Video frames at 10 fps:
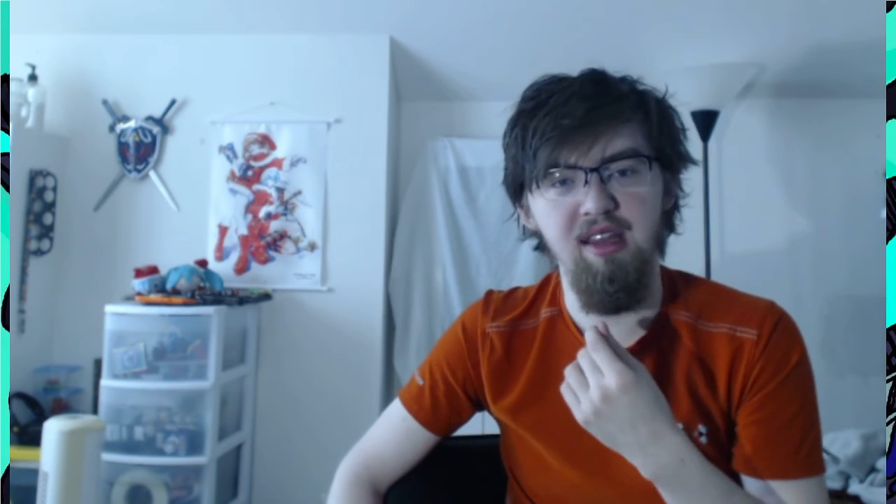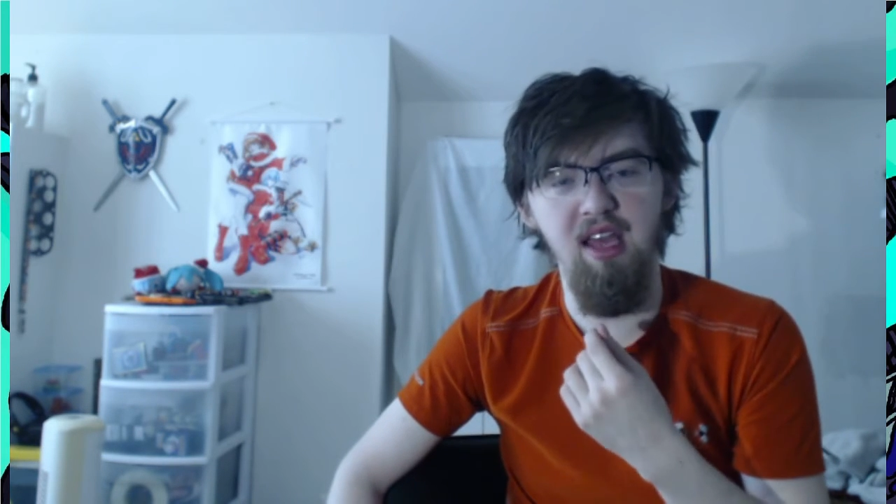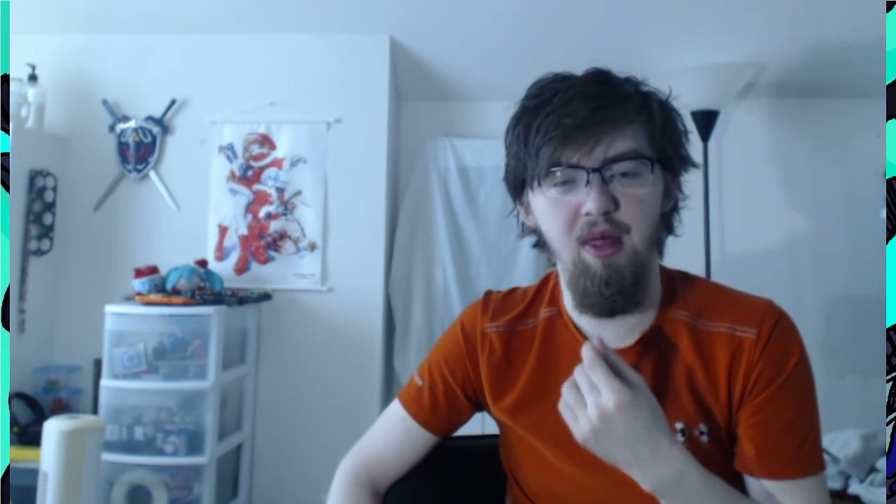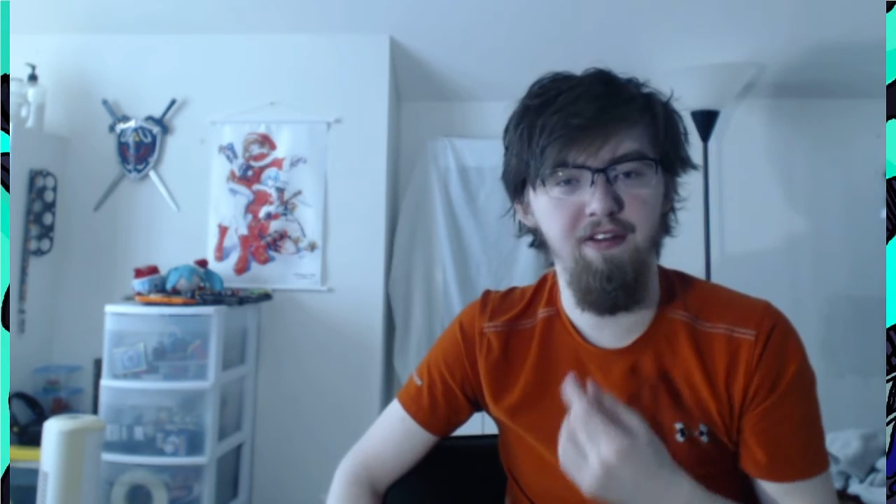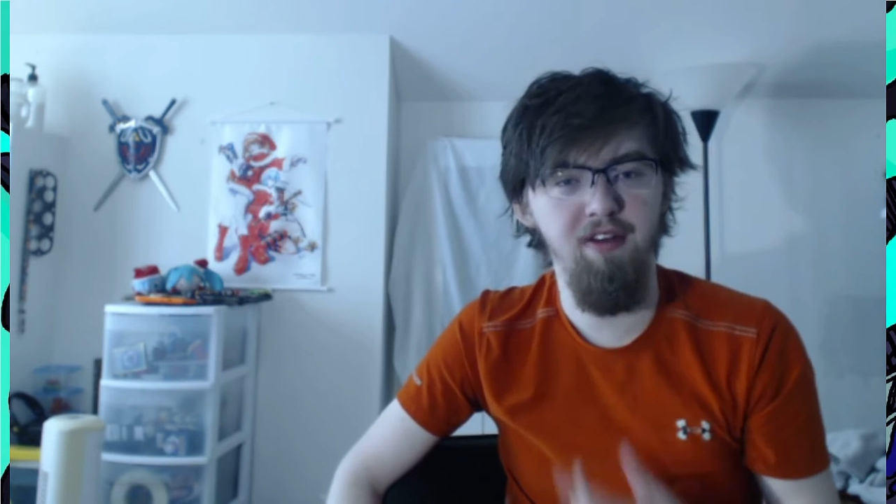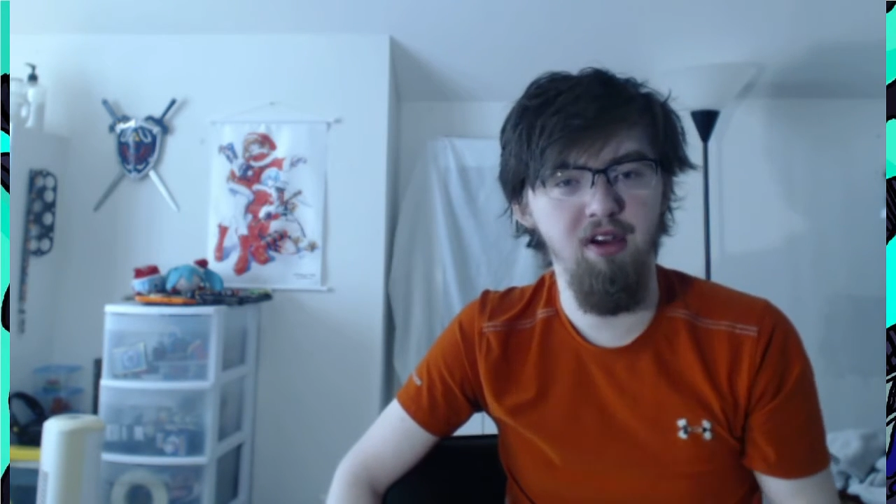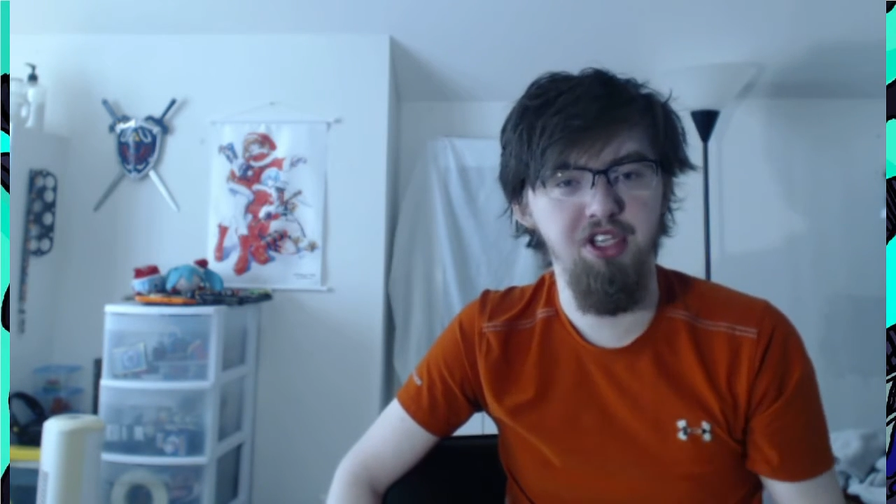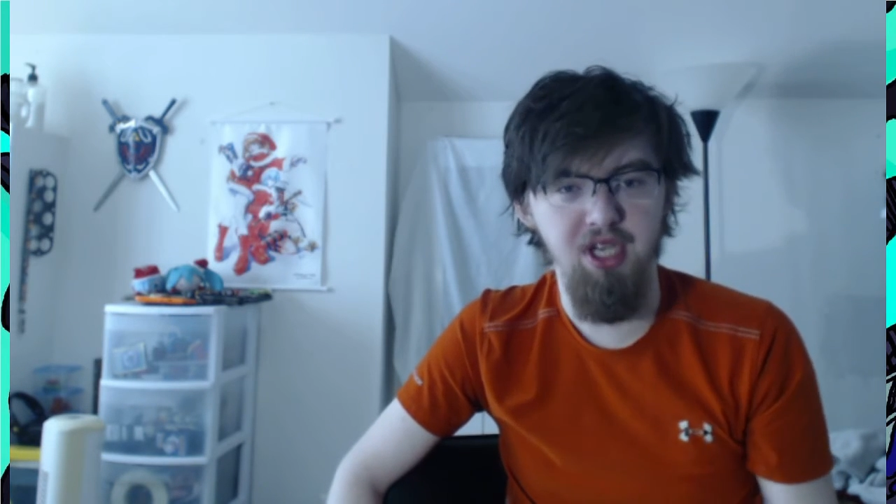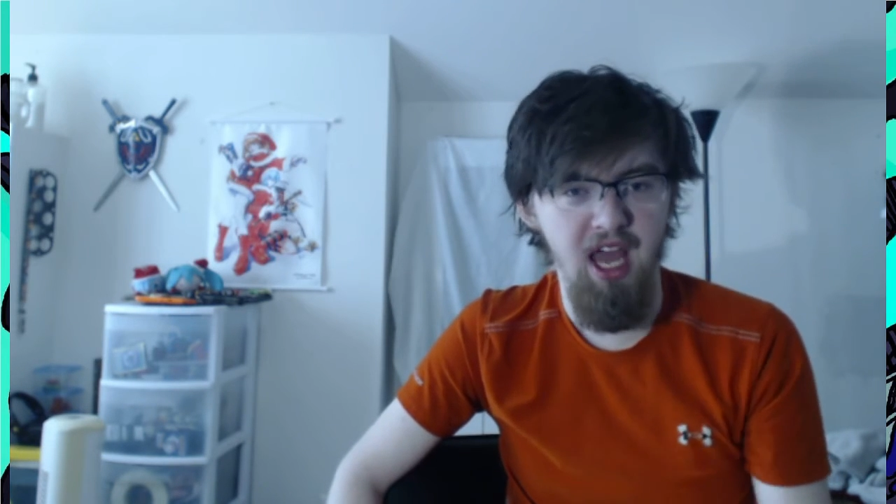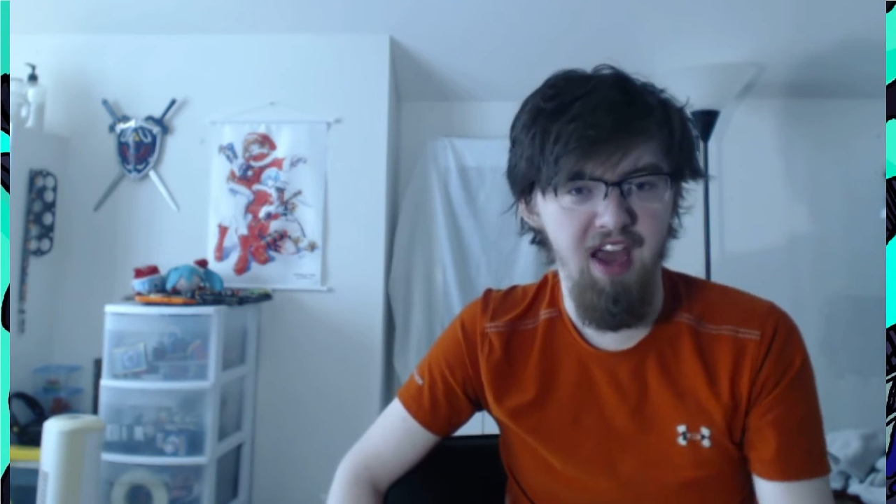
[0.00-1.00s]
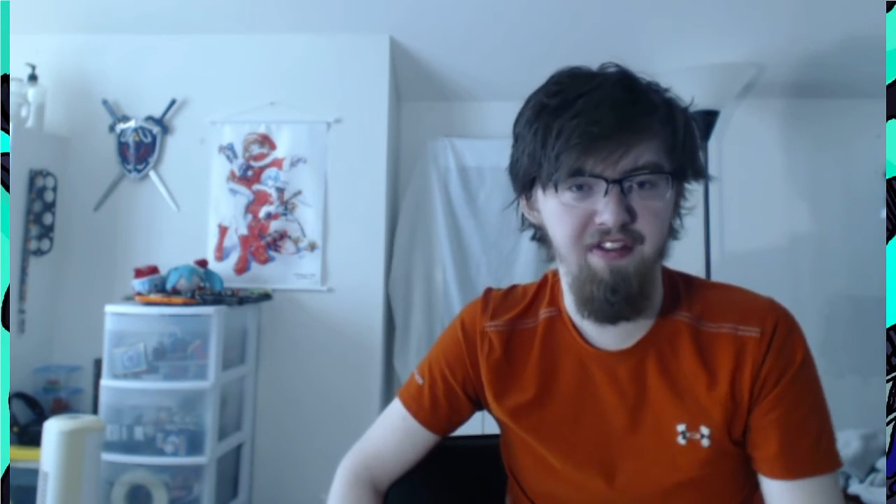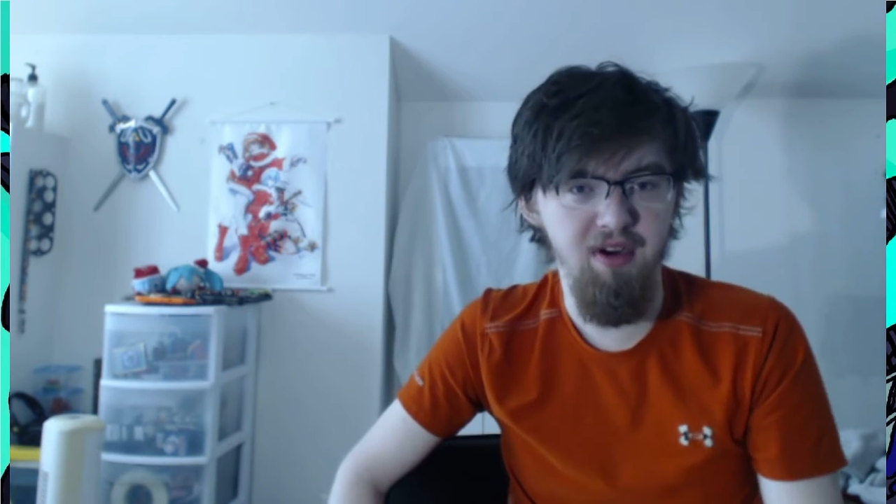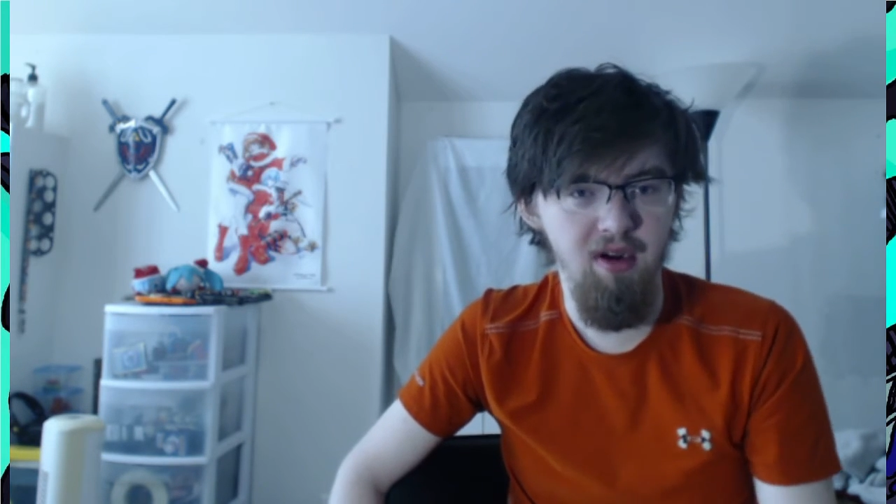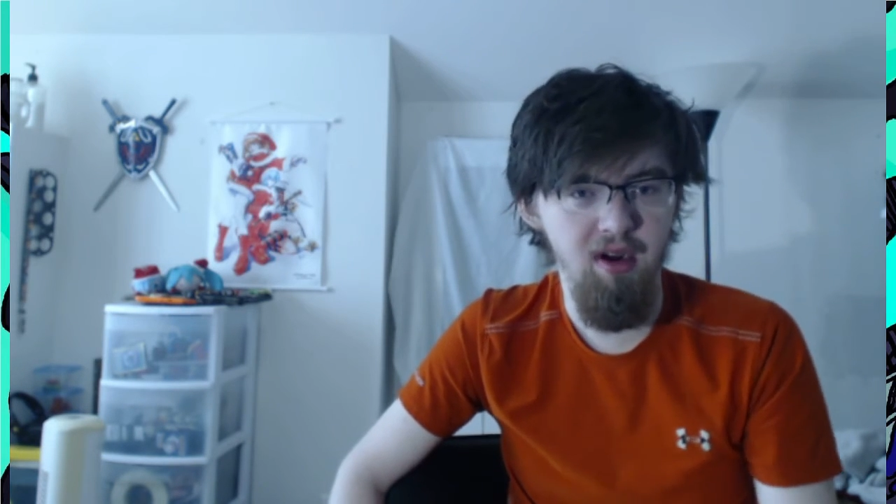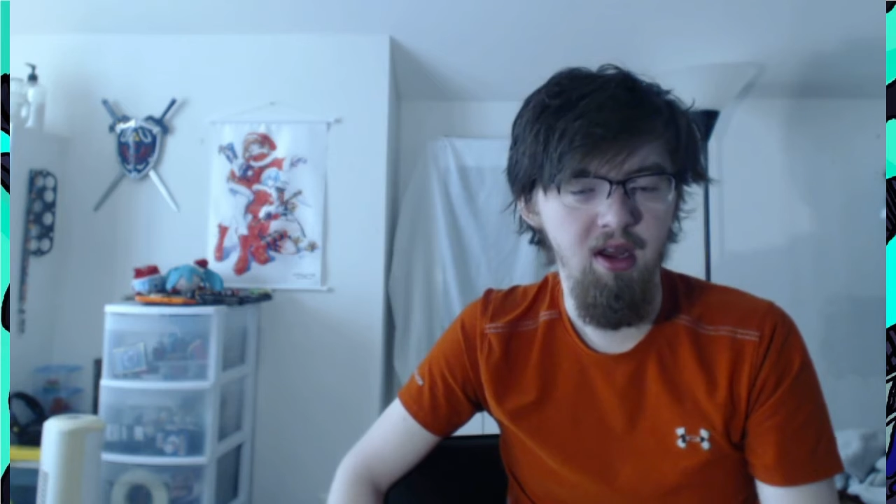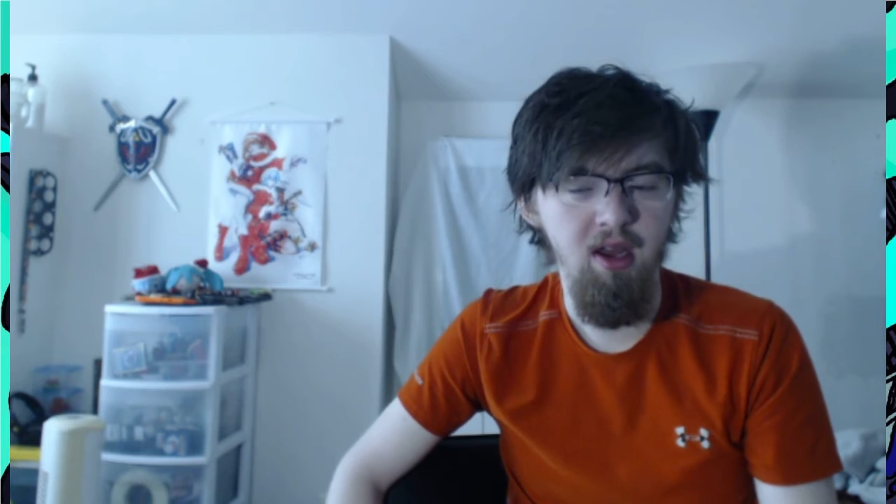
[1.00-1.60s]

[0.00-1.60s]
see how they function after.